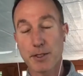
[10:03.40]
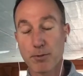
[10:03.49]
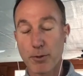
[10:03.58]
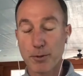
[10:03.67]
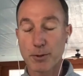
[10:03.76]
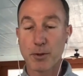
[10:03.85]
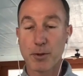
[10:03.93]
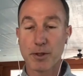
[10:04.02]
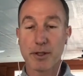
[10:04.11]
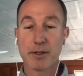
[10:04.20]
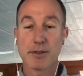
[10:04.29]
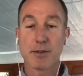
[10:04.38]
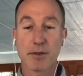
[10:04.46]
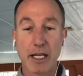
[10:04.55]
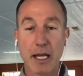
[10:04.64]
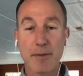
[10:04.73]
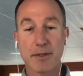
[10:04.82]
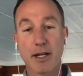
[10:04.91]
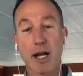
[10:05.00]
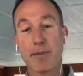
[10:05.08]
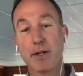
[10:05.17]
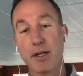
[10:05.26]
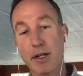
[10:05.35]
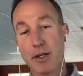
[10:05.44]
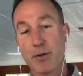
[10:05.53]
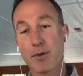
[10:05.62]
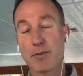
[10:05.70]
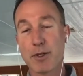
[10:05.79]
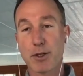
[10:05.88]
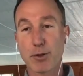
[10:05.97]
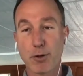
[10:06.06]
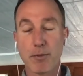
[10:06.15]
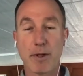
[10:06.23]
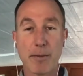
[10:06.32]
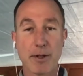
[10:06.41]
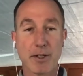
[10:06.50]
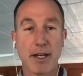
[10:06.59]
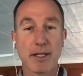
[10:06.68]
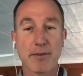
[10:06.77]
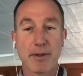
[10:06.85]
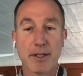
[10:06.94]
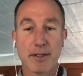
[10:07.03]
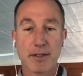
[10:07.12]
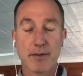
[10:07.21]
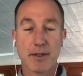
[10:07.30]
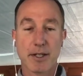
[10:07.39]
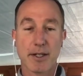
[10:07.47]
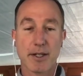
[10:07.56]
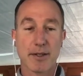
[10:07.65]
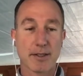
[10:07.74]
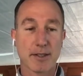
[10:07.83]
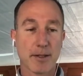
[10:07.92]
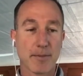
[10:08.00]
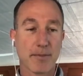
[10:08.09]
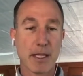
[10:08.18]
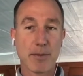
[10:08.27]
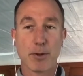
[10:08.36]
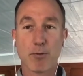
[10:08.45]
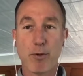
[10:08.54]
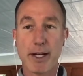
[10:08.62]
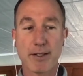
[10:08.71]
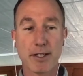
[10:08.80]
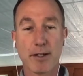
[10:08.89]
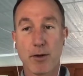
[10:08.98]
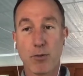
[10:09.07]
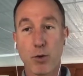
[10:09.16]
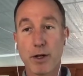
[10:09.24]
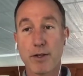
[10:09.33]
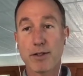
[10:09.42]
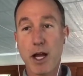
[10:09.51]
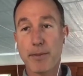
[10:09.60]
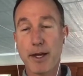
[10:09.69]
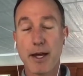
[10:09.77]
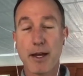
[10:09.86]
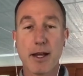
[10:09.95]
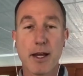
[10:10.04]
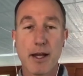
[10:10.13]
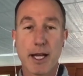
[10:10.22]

this is what was going on. So GameStop was being shorted by a bunch of hedge funds. Uh, some people on Reddit said, we're going to stop that.